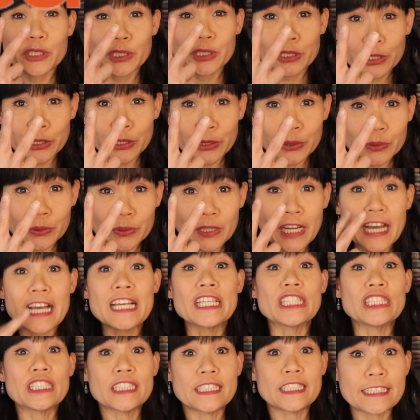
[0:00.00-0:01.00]
2.
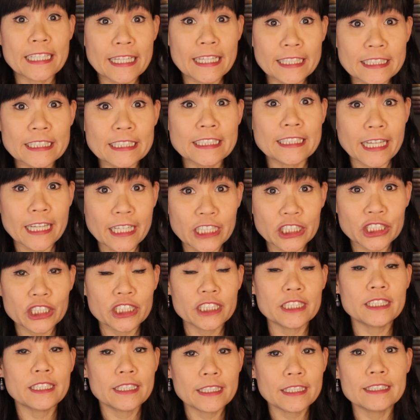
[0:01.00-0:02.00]

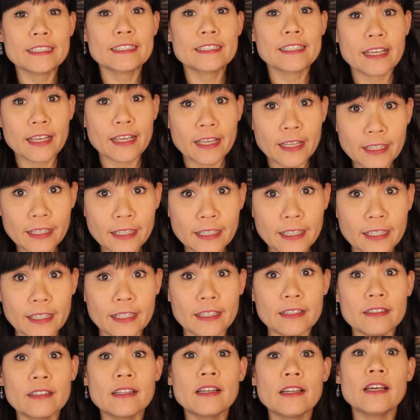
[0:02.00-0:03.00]
Sanitation is
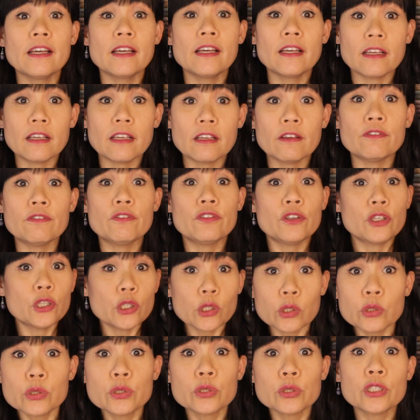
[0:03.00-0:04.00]
key. If
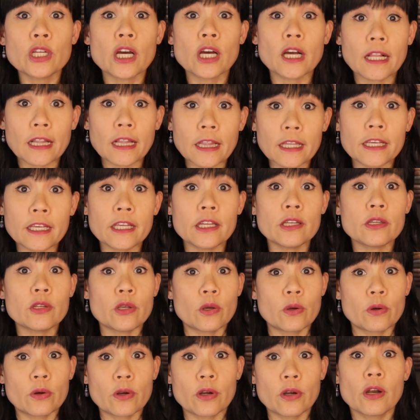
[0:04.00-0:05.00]
you do not clean
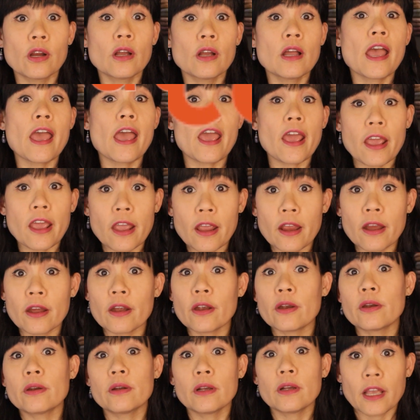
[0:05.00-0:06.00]
your
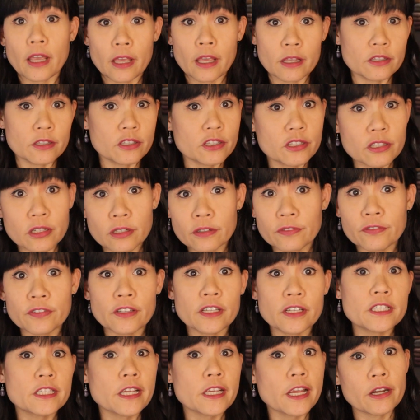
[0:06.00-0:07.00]
air and
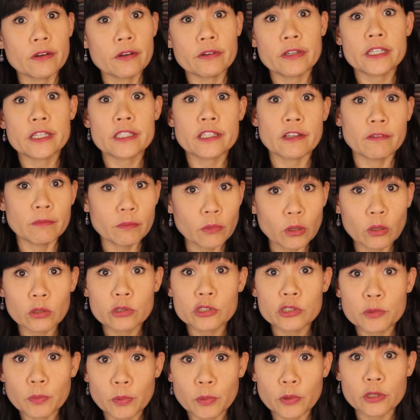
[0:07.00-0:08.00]
surface areas of
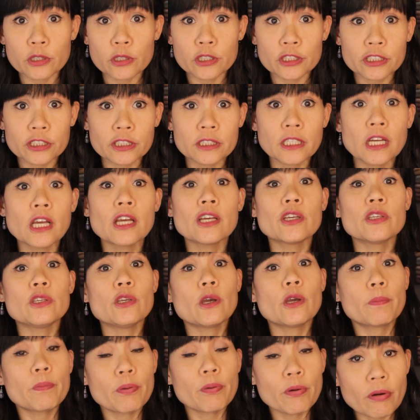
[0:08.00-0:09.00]
mold spores,
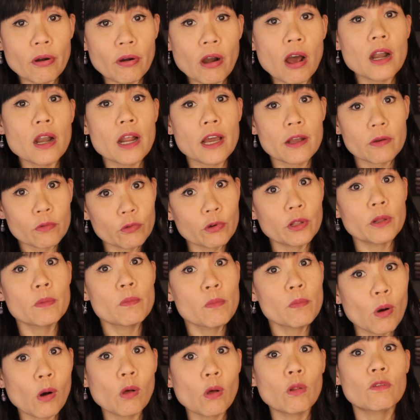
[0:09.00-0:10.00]
your product will
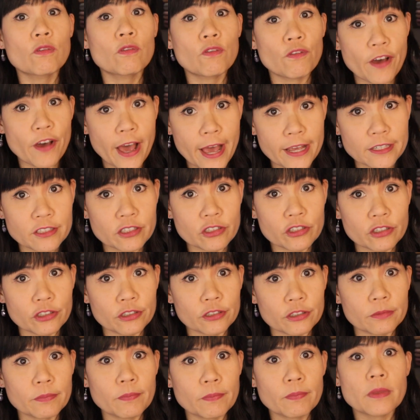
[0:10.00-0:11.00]
mold
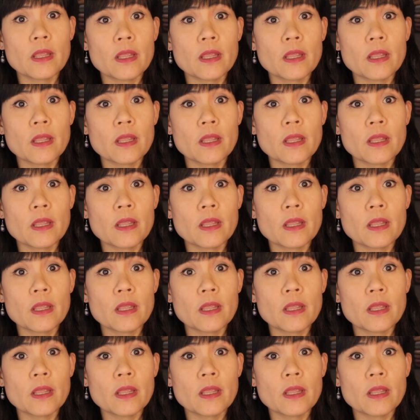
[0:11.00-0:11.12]
faster.